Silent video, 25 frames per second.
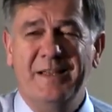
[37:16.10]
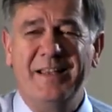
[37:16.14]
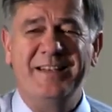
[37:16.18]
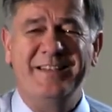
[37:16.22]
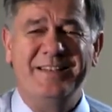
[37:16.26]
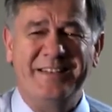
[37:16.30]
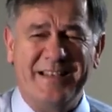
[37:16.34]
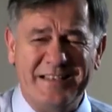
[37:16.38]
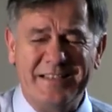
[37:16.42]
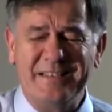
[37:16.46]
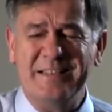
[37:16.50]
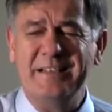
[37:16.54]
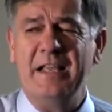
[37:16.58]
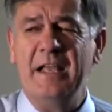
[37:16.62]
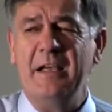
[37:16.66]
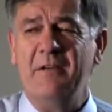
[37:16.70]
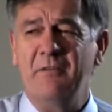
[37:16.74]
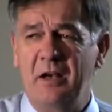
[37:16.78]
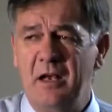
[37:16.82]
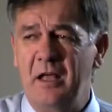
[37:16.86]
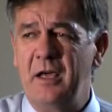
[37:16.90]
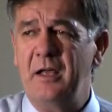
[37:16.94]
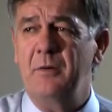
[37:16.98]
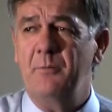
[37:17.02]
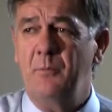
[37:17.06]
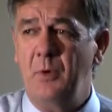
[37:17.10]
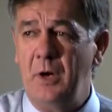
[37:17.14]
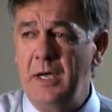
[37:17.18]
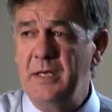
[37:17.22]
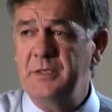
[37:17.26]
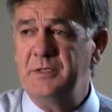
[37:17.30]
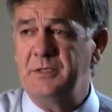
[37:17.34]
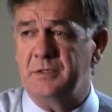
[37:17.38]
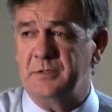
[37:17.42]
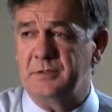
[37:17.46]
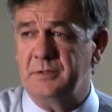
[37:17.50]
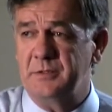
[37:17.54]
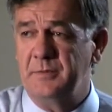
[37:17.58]
It doesn't have a lot of
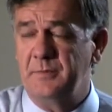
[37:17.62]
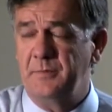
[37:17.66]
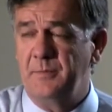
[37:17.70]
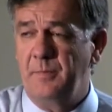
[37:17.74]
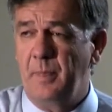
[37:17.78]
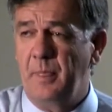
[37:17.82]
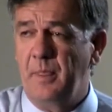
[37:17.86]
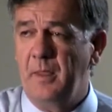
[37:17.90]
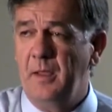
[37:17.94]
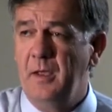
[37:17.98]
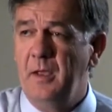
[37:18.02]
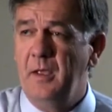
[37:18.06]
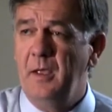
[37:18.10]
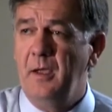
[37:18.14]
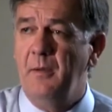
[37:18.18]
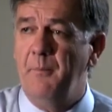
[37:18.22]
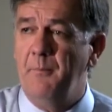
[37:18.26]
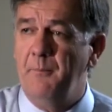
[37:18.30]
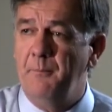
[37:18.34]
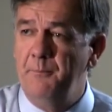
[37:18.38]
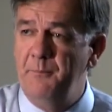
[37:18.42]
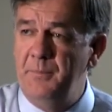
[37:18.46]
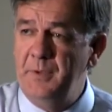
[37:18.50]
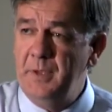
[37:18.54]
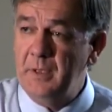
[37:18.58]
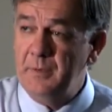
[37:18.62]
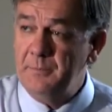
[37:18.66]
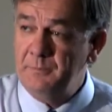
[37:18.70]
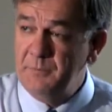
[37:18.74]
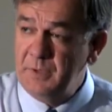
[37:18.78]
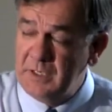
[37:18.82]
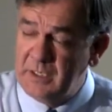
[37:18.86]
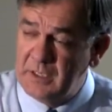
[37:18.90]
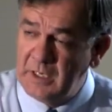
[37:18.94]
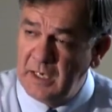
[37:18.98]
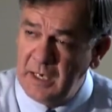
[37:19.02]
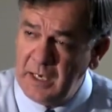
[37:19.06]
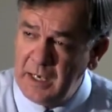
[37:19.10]
branches.
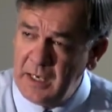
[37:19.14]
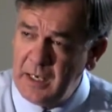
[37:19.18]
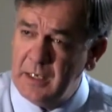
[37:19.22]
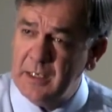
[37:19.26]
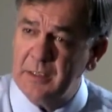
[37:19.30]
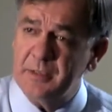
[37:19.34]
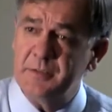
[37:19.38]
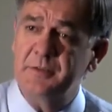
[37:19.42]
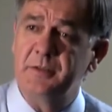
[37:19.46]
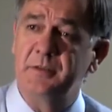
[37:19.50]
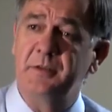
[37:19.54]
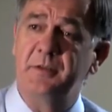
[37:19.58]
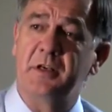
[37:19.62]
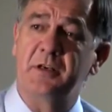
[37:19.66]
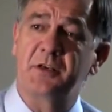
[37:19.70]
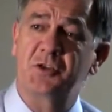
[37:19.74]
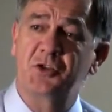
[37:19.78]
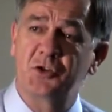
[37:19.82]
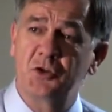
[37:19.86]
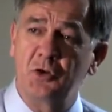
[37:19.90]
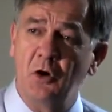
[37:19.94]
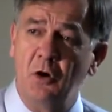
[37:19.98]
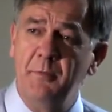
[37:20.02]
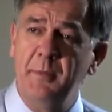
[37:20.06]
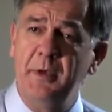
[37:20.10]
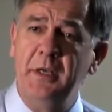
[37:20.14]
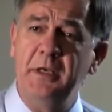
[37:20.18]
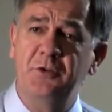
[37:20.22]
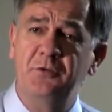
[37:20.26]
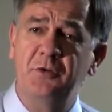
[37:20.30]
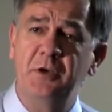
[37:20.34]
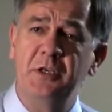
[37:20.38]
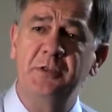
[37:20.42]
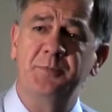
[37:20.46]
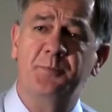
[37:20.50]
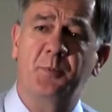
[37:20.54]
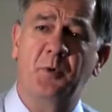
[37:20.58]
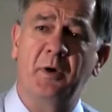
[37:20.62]
Because there's so many
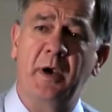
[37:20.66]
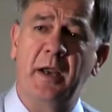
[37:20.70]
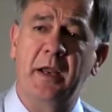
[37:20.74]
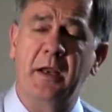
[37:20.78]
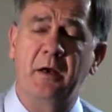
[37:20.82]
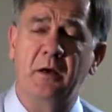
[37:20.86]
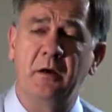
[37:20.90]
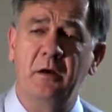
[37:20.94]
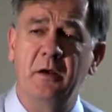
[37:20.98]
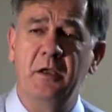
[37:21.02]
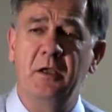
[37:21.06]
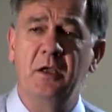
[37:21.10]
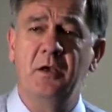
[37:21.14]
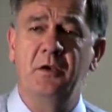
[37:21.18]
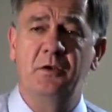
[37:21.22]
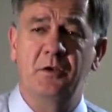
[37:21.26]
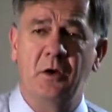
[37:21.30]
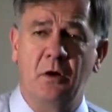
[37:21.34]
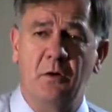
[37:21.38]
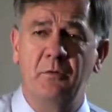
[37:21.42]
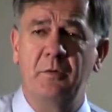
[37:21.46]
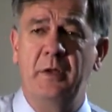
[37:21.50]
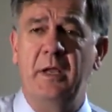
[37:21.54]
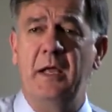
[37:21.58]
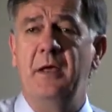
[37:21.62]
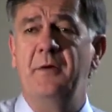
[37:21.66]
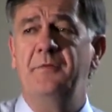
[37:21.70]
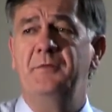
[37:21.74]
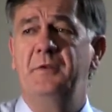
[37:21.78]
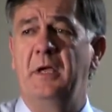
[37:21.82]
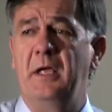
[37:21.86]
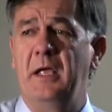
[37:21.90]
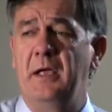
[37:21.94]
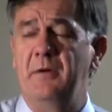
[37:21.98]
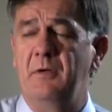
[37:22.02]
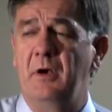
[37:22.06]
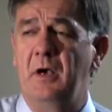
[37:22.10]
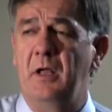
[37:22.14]
trees per acre, you don't have
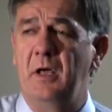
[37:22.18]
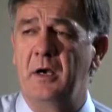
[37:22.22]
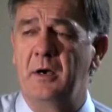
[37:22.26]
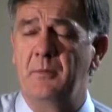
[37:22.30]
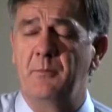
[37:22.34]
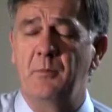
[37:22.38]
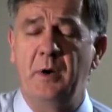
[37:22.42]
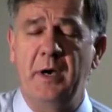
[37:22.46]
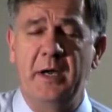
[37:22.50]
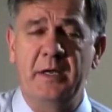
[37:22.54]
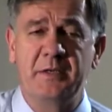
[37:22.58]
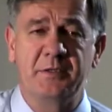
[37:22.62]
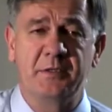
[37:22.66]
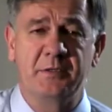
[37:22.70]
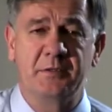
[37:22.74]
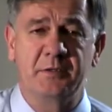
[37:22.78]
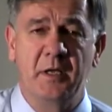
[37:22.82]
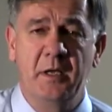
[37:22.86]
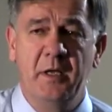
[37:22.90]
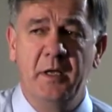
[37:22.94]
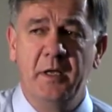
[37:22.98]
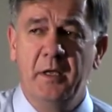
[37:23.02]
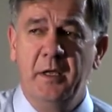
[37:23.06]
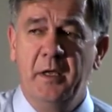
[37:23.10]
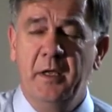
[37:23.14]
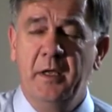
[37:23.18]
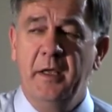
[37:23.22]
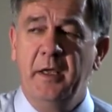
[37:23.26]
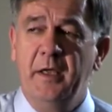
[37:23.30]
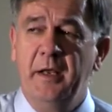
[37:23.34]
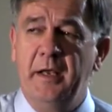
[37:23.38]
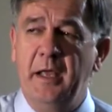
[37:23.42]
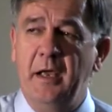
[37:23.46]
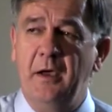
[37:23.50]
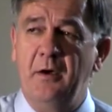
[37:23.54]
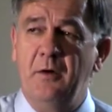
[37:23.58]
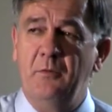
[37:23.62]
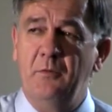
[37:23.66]
to have a lot of branches.
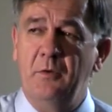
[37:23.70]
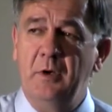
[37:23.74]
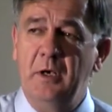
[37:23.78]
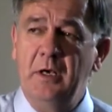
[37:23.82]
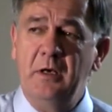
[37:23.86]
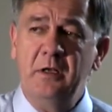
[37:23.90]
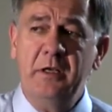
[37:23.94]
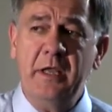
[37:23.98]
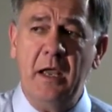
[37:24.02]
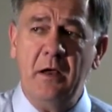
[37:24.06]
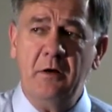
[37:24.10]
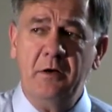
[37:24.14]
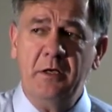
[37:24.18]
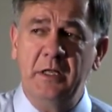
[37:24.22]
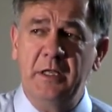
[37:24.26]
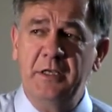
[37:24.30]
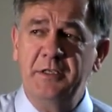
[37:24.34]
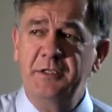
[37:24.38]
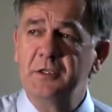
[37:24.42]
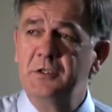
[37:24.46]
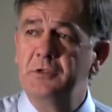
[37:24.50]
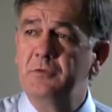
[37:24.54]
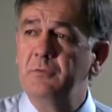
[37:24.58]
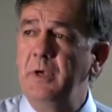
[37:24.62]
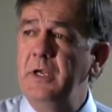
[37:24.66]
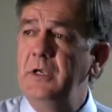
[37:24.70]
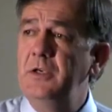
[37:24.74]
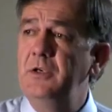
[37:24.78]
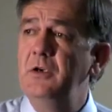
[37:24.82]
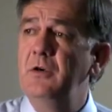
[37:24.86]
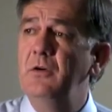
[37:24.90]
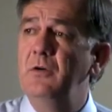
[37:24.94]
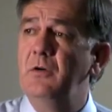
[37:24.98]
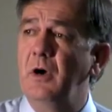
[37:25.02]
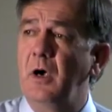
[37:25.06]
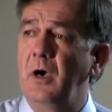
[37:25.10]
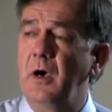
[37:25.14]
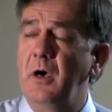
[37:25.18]
Now, little calculations we
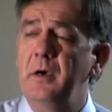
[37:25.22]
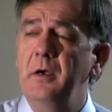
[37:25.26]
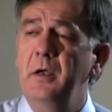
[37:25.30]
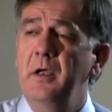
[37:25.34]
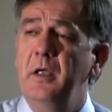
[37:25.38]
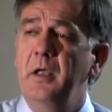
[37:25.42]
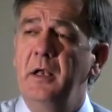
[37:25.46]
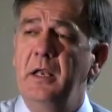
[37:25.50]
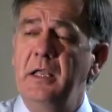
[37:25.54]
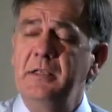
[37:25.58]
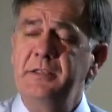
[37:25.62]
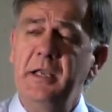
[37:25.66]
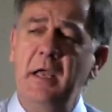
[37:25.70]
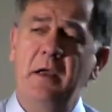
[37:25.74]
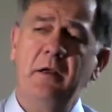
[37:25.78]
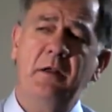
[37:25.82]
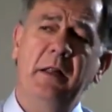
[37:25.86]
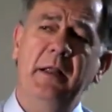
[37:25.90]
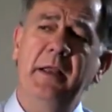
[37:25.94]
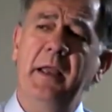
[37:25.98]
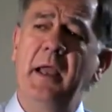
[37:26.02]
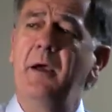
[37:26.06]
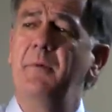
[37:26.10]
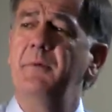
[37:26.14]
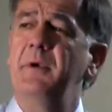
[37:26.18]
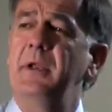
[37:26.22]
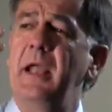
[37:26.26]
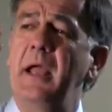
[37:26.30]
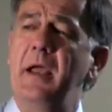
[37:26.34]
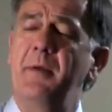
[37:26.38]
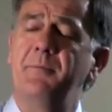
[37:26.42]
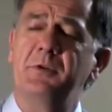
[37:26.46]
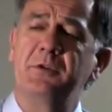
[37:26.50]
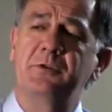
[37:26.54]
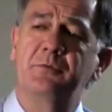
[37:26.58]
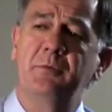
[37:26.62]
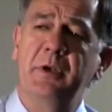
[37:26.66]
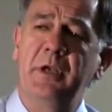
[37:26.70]
do are, let's calculate how many
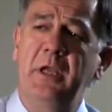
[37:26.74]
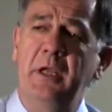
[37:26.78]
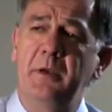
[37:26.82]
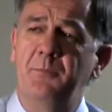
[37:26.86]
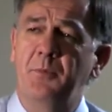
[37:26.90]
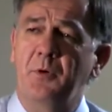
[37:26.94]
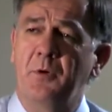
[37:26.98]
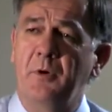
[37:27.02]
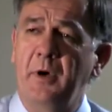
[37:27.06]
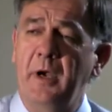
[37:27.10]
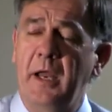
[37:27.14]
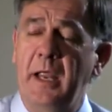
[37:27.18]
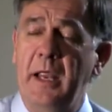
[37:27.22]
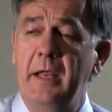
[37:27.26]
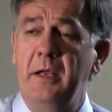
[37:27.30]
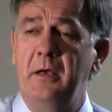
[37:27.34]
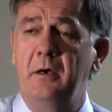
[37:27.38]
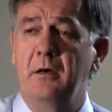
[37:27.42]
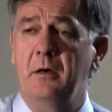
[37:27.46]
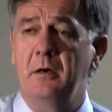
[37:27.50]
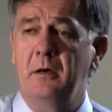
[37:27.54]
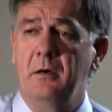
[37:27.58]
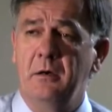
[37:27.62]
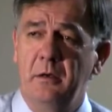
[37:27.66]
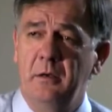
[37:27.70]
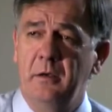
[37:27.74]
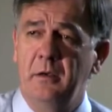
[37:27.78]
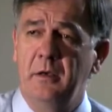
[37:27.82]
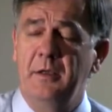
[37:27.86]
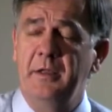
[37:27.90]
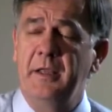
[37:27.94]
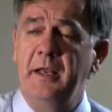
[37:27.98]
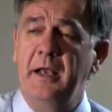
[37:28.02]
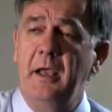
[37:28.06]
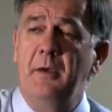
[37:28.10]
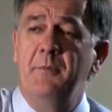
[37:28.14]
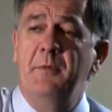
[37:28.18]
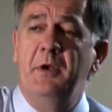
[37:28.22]
apples we need per acre
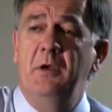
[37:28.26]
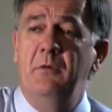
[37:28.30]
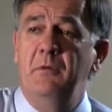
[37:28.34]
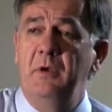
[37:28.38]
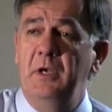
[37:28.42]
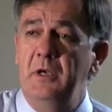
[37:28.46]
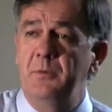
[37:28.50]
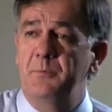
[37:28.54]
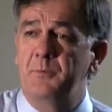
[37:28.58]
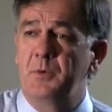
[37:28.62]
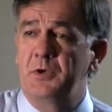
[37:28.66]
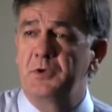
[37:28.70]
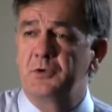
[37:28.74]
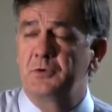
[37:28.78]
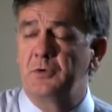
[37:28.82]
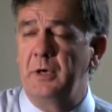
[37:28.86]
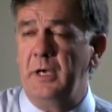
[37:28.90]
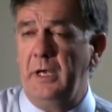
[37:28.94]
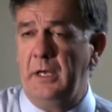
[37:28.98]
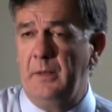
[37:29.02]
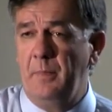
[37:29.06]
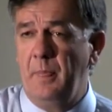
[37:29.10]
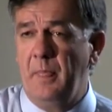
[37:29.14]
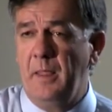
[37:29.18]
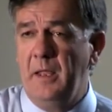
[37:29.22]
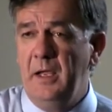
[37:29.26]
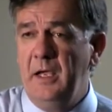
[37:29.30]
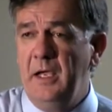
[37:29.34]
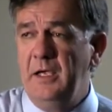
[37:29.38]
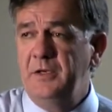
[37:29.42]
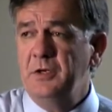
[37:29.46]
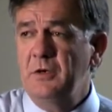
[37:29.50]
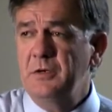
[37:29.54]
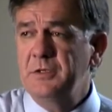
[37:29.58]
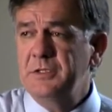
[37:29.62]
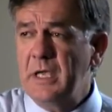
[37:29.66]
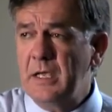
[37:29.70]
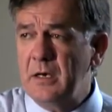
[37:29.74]
and then how many we need per tree.
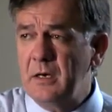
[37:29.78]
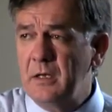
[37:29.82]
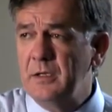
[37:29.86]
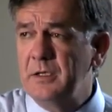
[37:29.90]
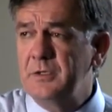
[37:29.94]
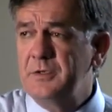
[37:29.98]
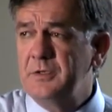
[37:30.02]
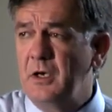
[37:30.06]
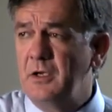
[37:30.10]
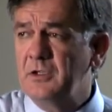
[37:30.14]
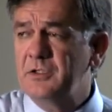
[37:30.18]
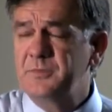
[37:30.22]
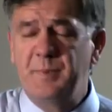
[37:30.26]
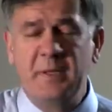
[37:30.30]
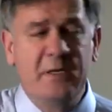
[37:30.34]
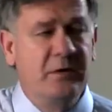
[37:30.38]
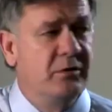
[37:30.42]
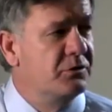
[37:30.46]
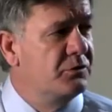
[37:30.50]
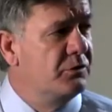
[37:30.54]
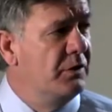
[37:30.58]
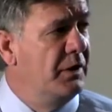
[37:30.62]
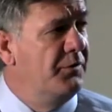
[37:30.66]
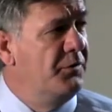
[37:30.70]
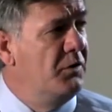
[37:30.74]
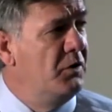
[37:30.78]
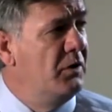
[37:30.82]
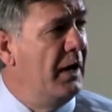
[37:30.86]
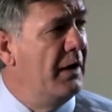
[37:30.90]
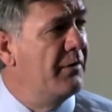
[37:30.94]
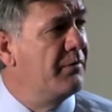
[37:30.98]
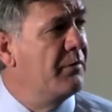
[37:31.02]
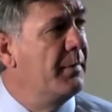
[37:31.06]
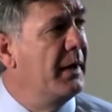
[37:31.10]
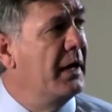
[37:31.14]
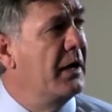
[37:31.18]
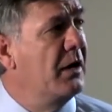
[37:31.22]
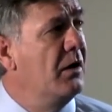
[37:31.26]
It turns out on the tall spindle tree, if you
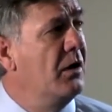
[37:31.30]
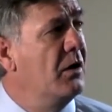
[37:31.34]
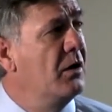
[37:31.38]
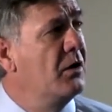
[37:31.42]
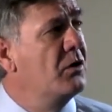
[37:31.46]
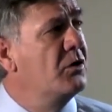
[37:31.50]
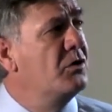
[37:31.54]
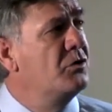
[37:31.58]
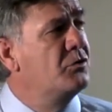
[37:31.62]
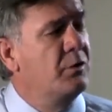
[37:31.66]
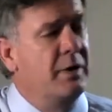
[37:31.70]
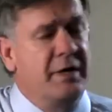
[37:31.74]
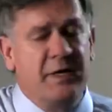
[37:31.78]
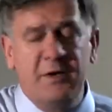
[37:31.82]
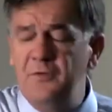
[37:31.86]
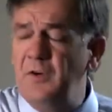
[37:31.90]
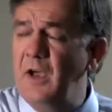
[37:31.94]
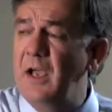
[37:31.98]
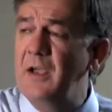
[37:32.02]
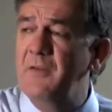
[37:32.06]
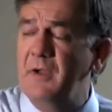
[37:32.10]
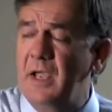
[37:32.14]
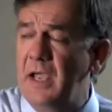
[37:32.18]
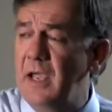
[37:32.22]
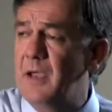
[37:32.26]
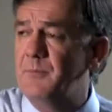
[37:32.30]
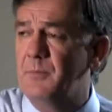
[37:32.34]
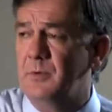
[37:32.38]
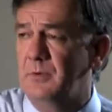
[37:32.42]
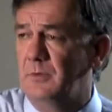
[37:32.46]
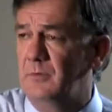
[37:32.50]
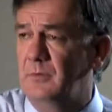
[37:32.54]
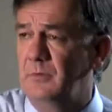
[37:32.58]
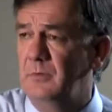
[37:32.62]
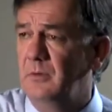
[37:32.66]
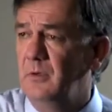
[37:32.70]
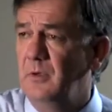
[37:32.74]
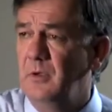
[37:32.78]
have about 125
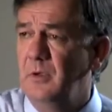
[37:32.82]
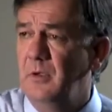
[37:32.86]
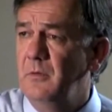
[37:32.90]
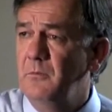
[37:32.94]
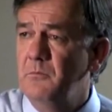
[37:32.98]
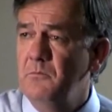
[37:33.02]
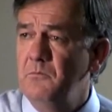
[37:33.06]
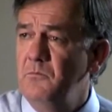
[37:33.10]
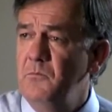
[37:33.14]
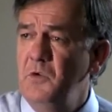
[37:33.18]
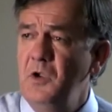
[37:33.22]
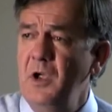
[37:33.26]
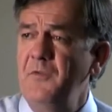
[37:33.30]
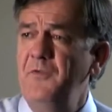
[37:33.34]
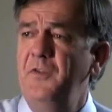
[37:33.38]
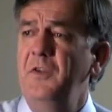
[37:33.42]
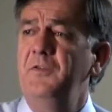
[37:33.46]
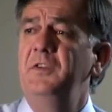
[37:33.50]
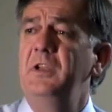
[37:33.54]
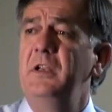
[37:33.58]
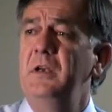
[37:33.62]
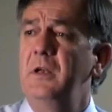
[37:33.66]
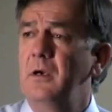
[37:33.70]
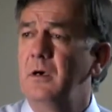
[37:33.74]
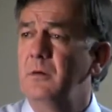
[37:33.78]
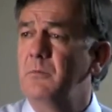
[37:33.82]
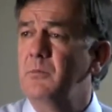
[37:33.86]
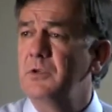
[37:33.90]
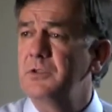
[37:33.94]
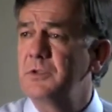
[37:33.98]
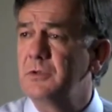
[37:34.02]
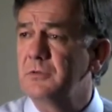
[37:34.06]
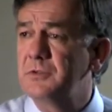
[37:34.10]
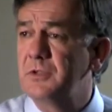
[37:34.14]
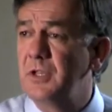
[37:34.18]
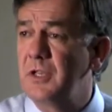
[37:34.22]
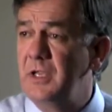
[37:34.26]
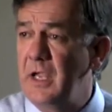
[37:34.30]
apples, you have 1,500
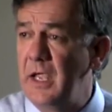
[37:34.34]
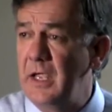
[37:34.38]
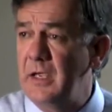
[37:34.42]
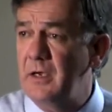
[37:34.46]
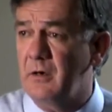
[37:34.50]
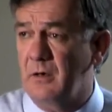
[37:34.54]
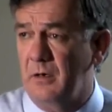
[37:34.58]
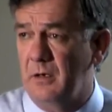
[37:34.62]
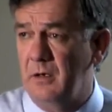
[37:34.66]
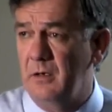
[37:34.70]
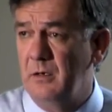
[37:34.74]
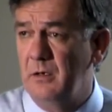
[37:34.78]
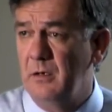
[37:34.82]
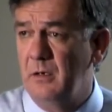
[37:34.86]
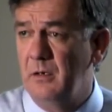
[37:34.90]
bushels to the acre.